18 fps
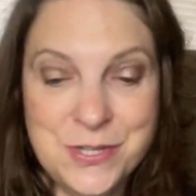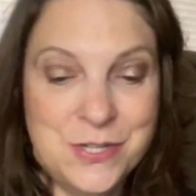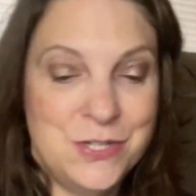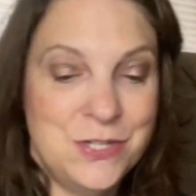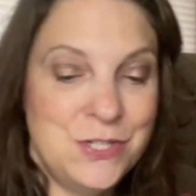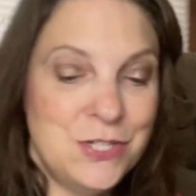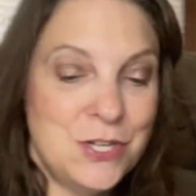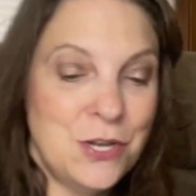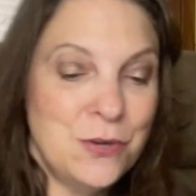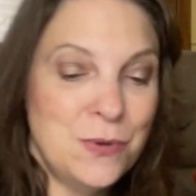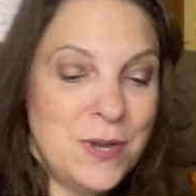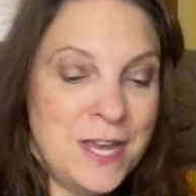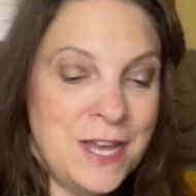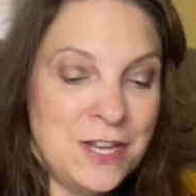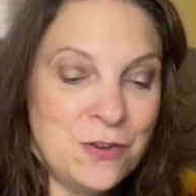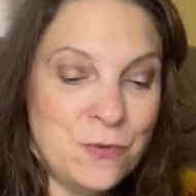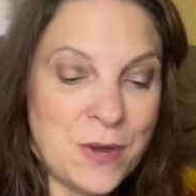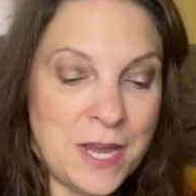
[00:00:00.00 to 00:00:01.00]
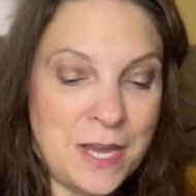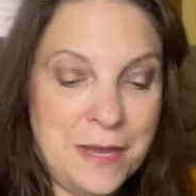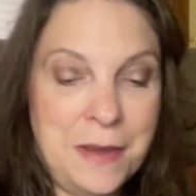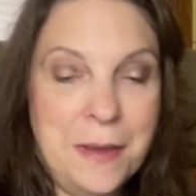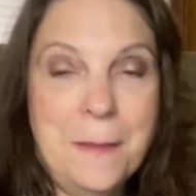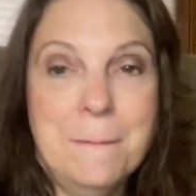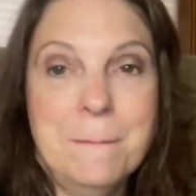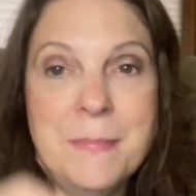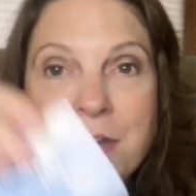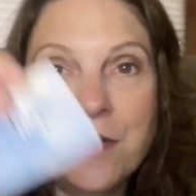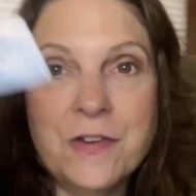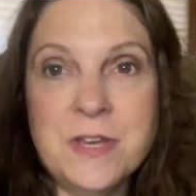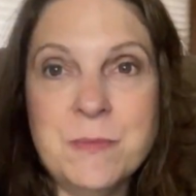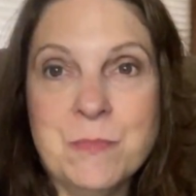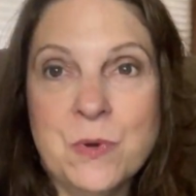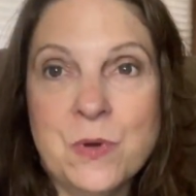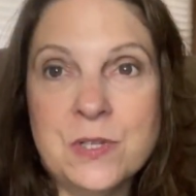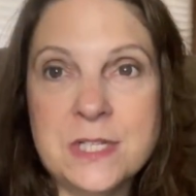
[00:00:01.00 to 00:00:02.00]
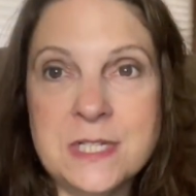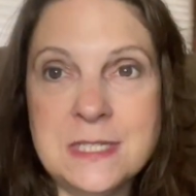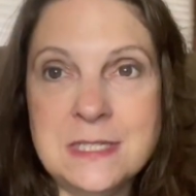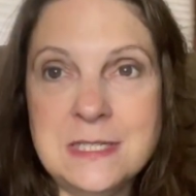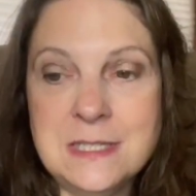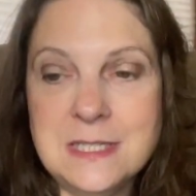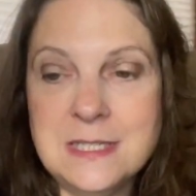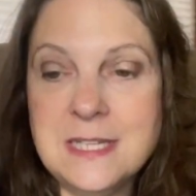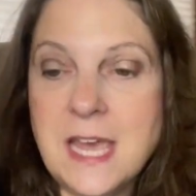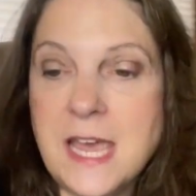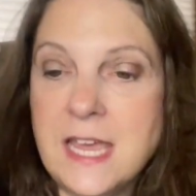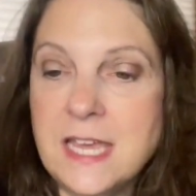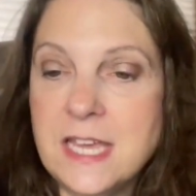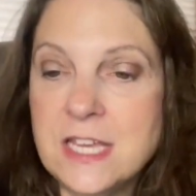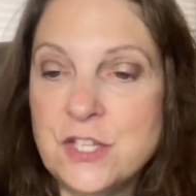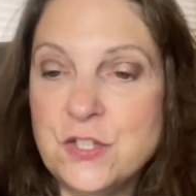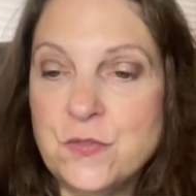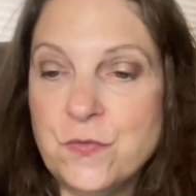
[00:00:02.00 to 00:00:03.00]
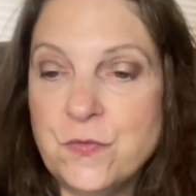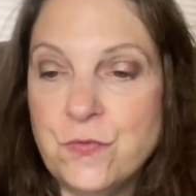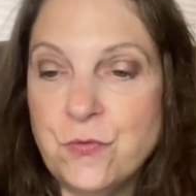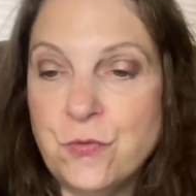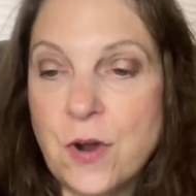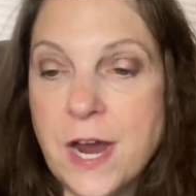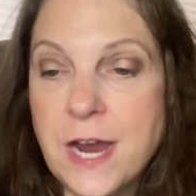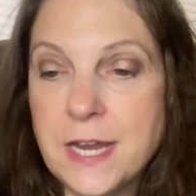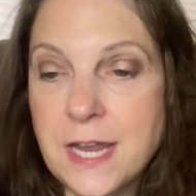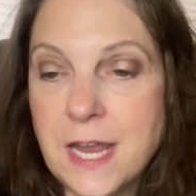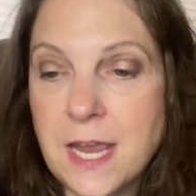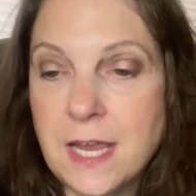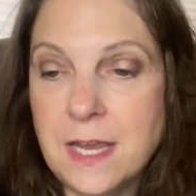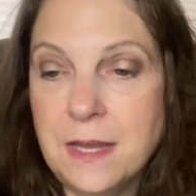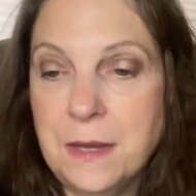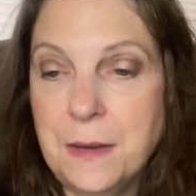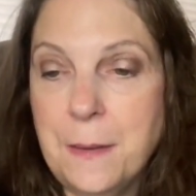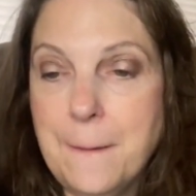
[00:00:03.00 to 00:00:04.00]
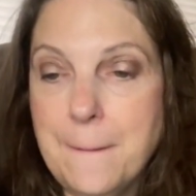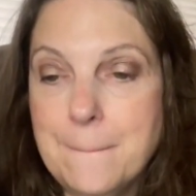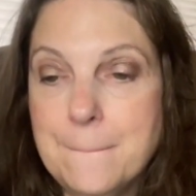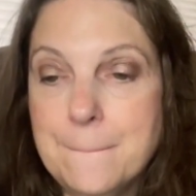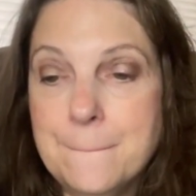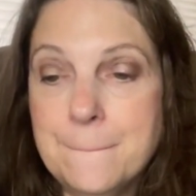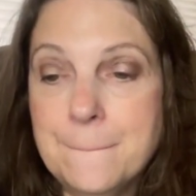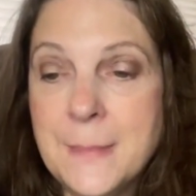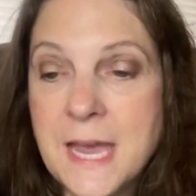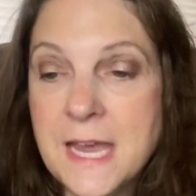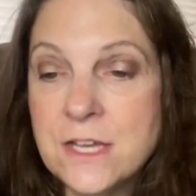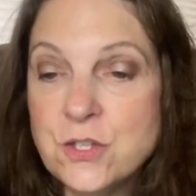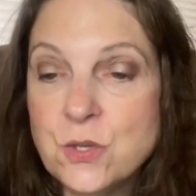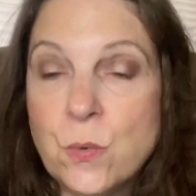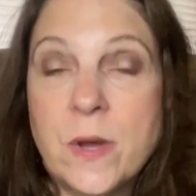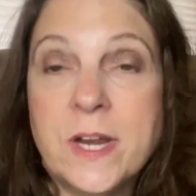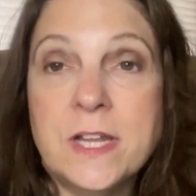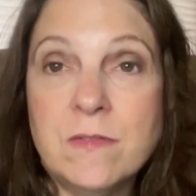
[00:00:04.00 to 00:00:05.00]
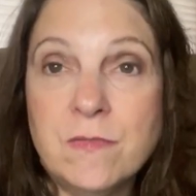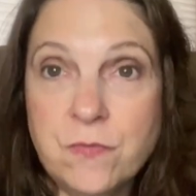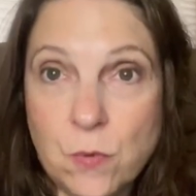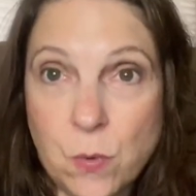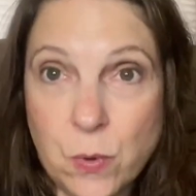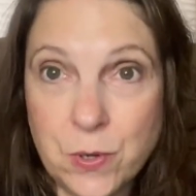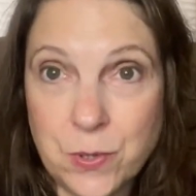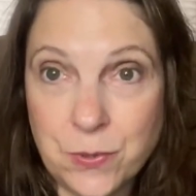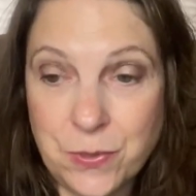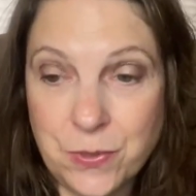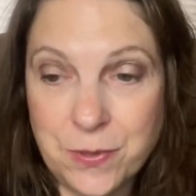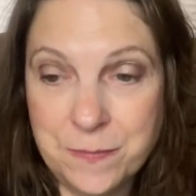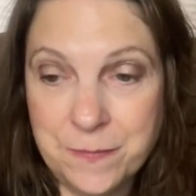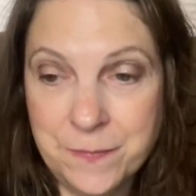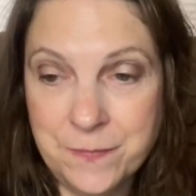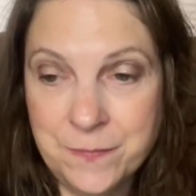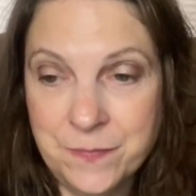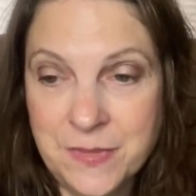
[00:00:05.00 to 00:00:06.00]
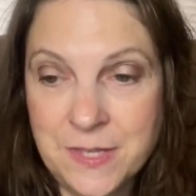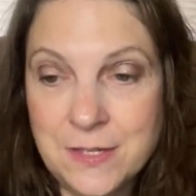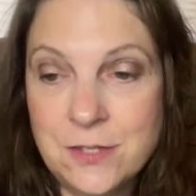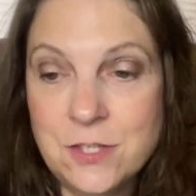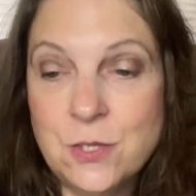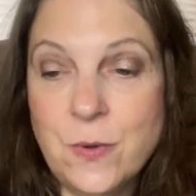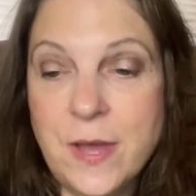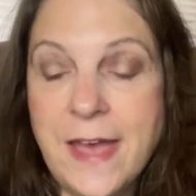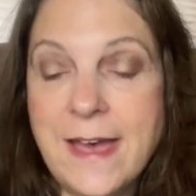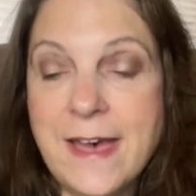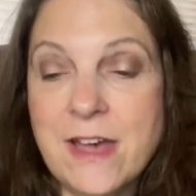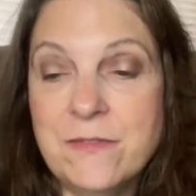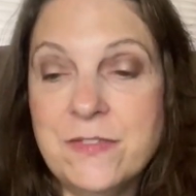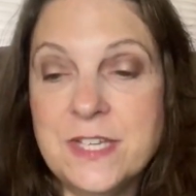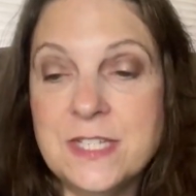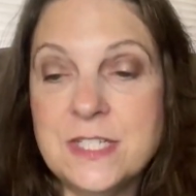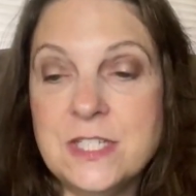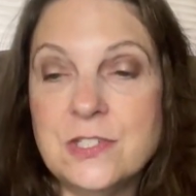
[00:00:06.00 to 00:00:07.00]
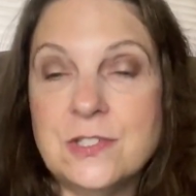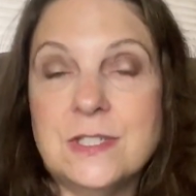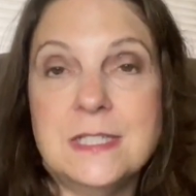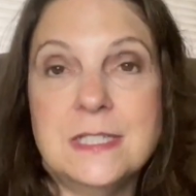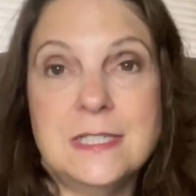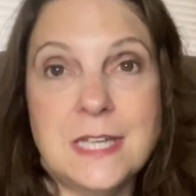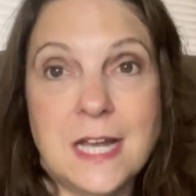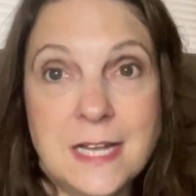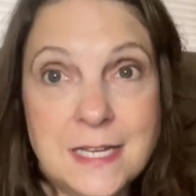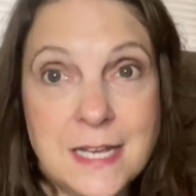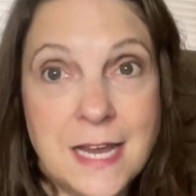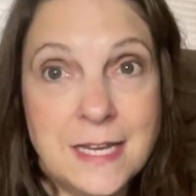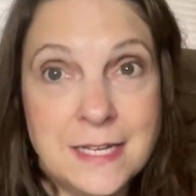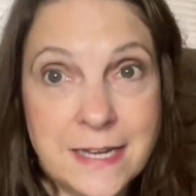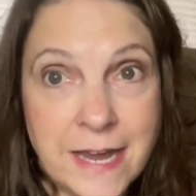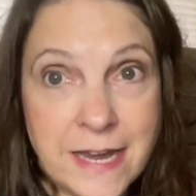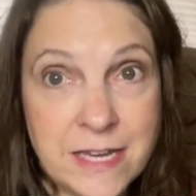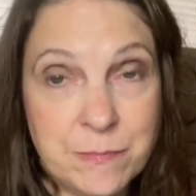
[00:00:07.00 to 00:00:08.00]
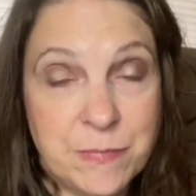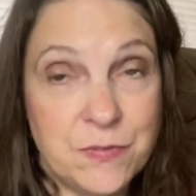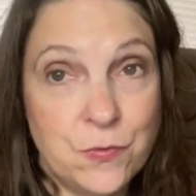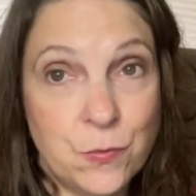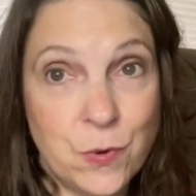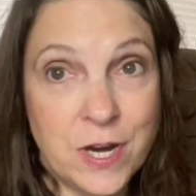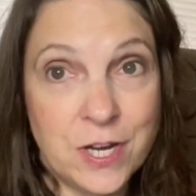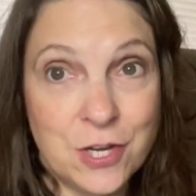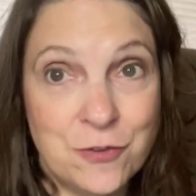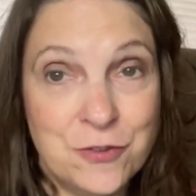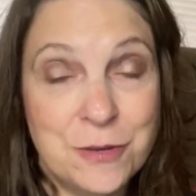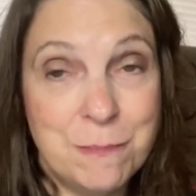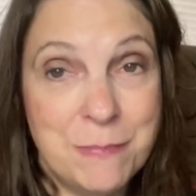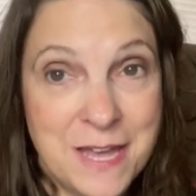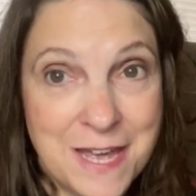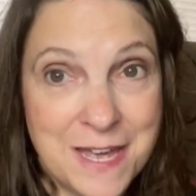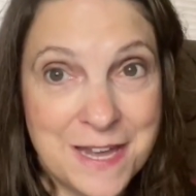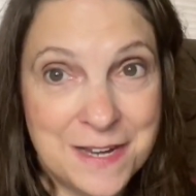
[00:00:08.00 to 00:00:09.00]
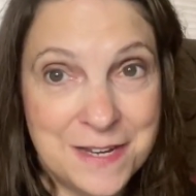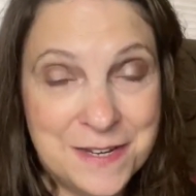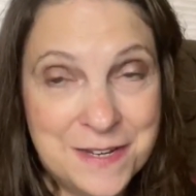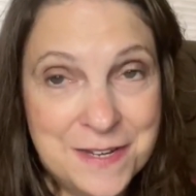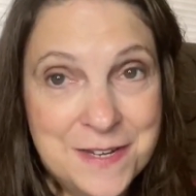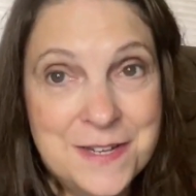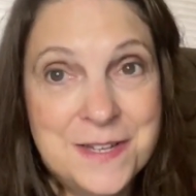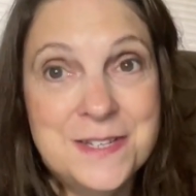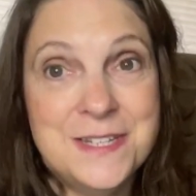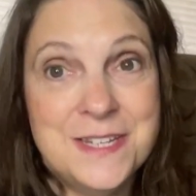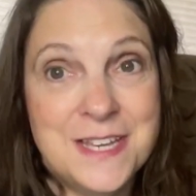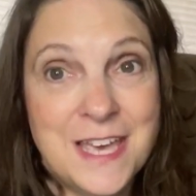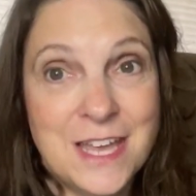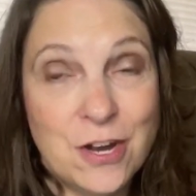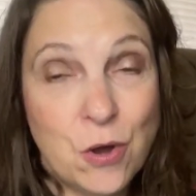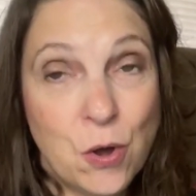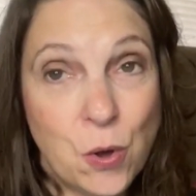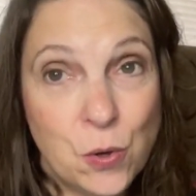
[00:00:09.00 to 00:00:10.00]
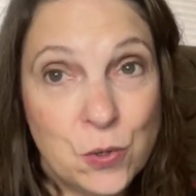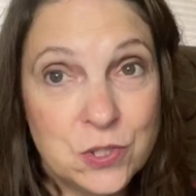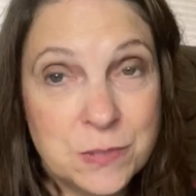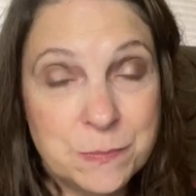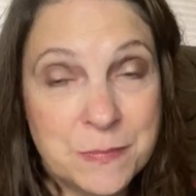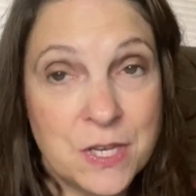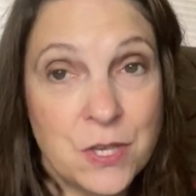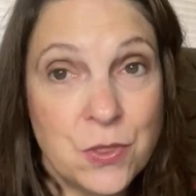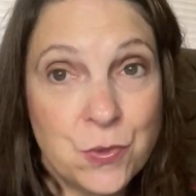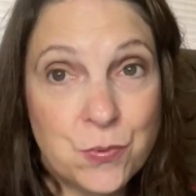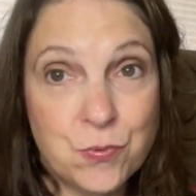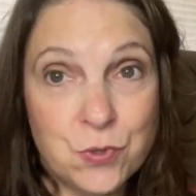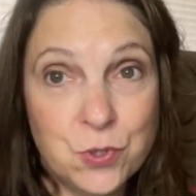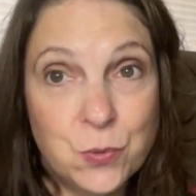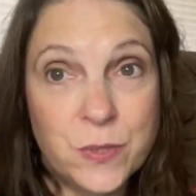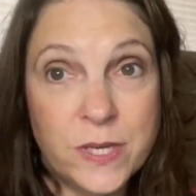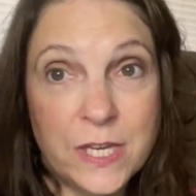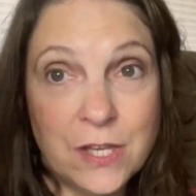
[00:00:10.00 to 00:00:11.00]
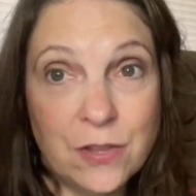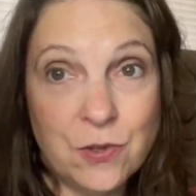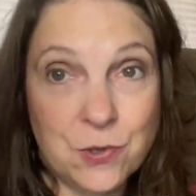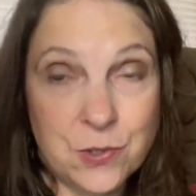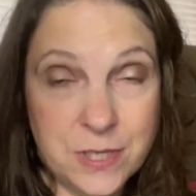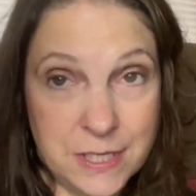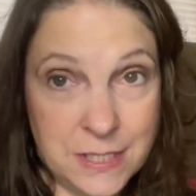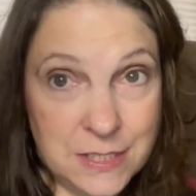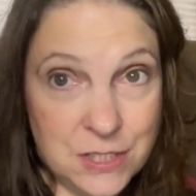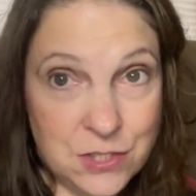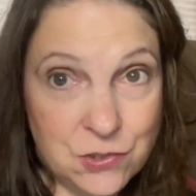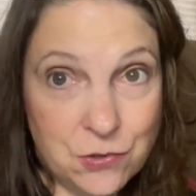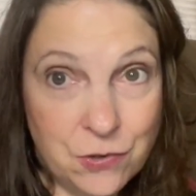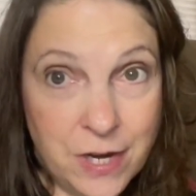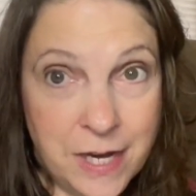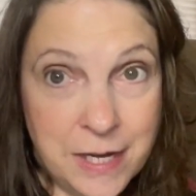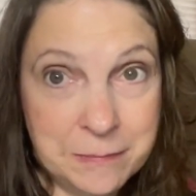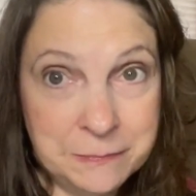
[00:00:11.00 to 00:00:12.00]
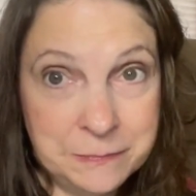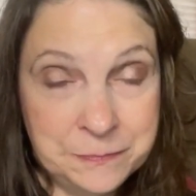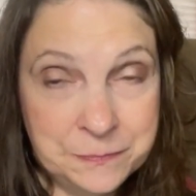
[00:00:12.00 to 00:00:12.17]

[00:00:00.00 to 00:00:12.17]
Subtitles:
So anyway, Mary Mullins, today is Friday, May 24th. You have until Sunday night before I go to bed to get a hold of me through either Instagram